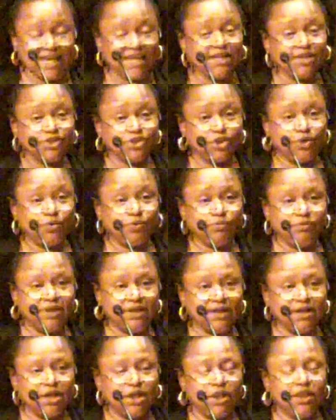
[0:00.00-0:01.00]
It is
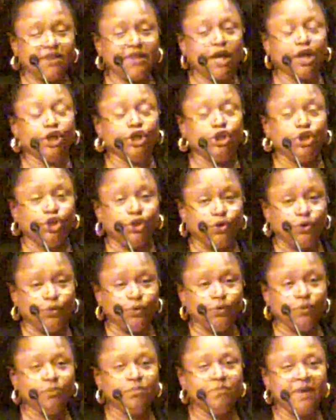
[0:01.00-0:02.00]
critical that
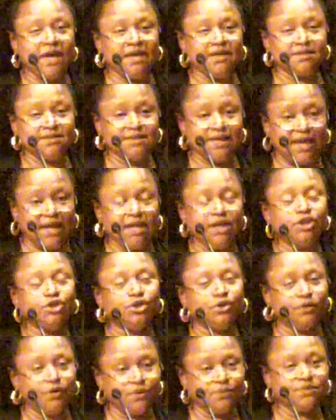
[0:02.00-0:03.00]
you
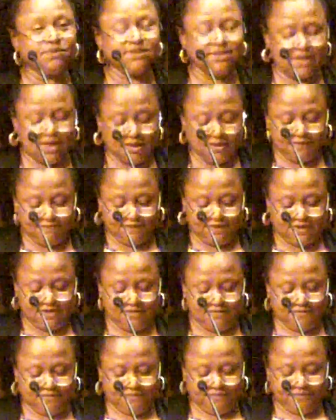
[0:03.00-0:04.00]
maintain your own selfhood.
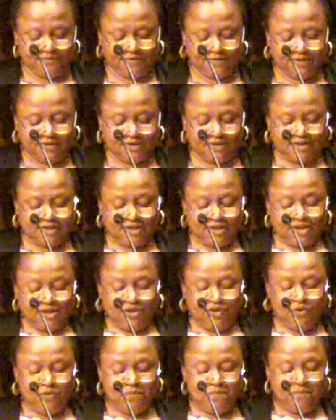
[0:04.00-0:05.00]

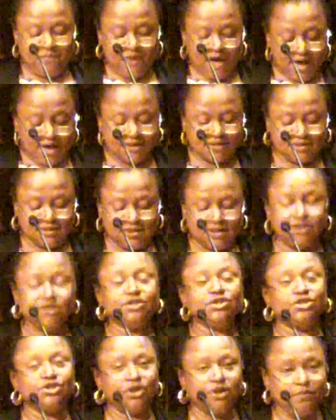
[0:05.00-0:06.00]
You must
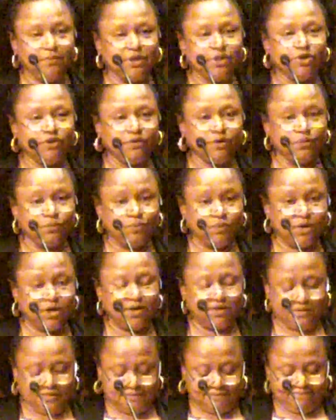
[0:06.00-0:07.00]
determine your own
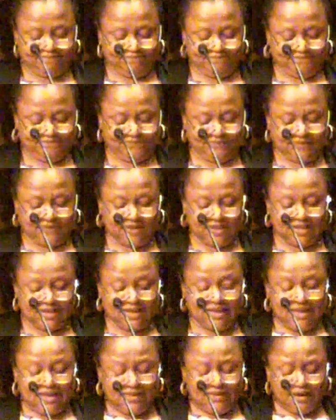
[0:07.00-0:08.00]
worth.
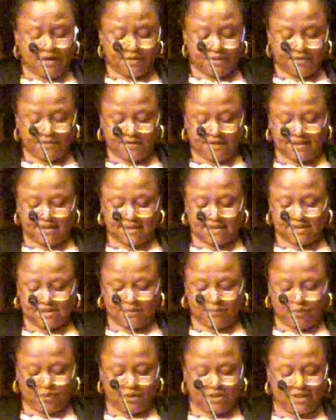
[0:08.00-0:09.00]
The other thing
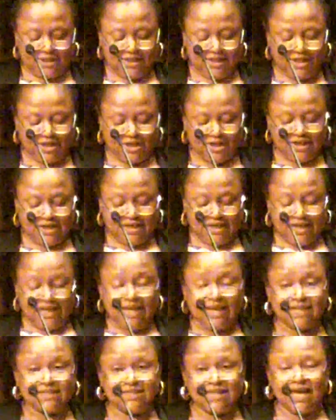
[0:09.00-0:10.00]
that's important here
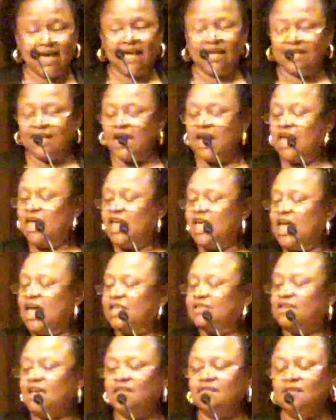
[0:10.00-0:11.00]
is that,
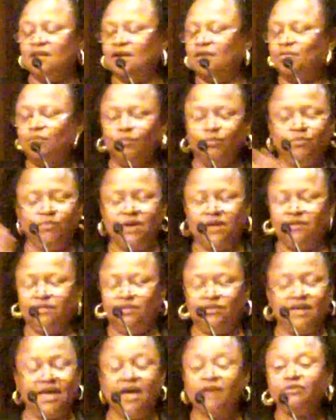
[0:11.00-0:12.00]
and they went
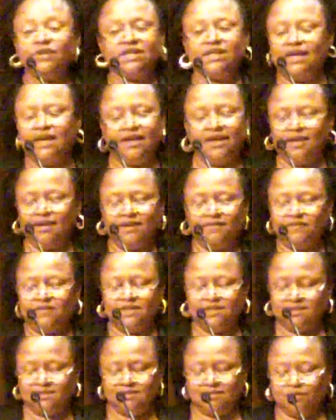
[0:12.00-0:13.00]
every day
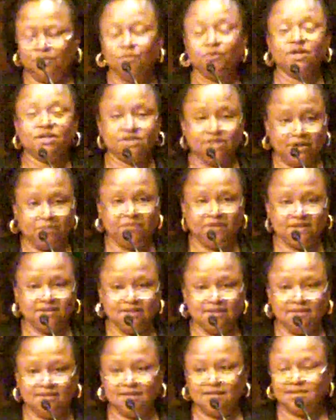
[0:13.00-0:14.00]
of this workshop, they
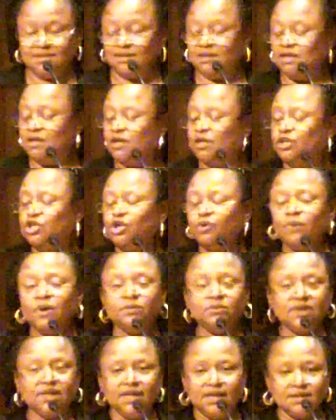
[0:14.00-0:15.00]
did this. You
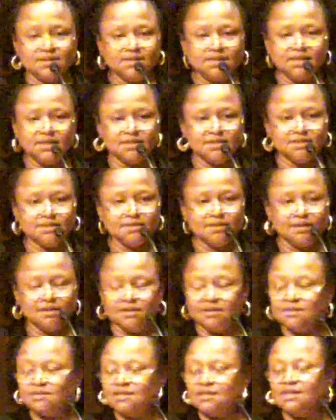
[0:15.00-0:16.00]
only exist
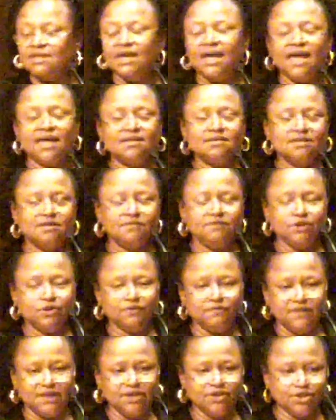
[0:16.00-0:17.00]
to the end of
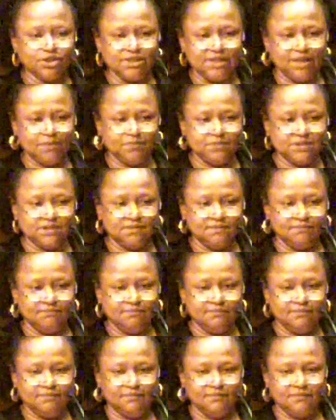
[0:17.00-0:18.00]
your fingertips.
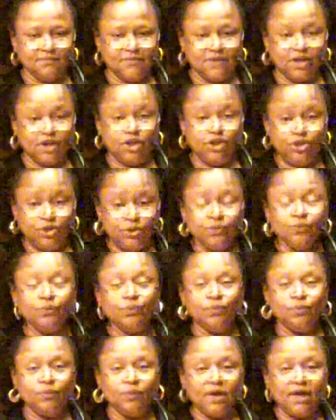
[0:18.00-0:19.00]

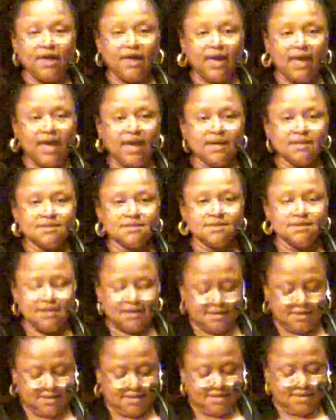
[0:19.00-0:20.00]
You
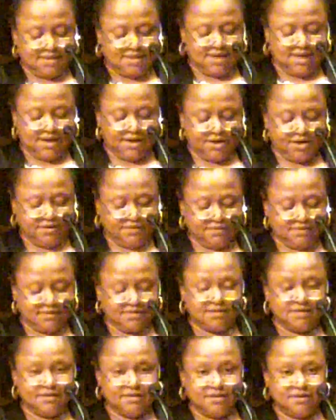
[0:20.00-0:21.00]
end there.
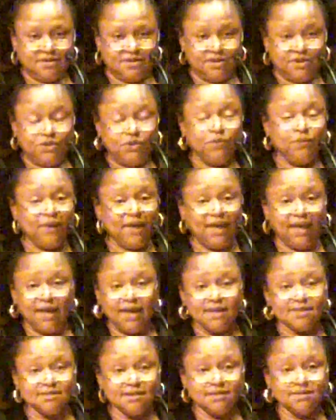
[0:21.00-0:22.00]
You
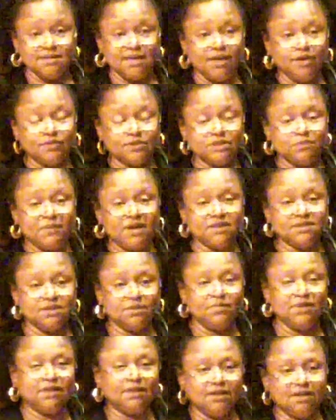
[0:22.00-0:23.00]
can't take
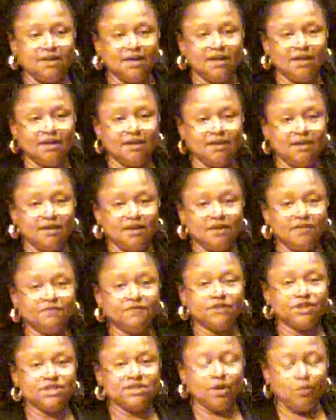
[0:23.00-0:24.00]
responsibility
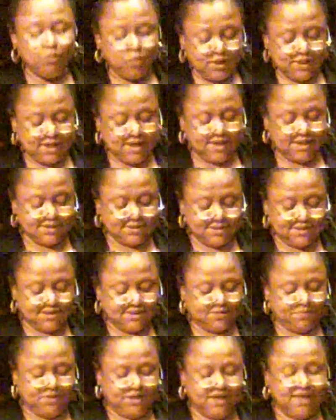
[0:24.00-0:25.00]
for someone
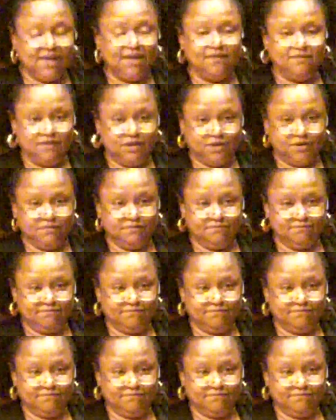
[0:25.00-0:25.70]
else's behavior.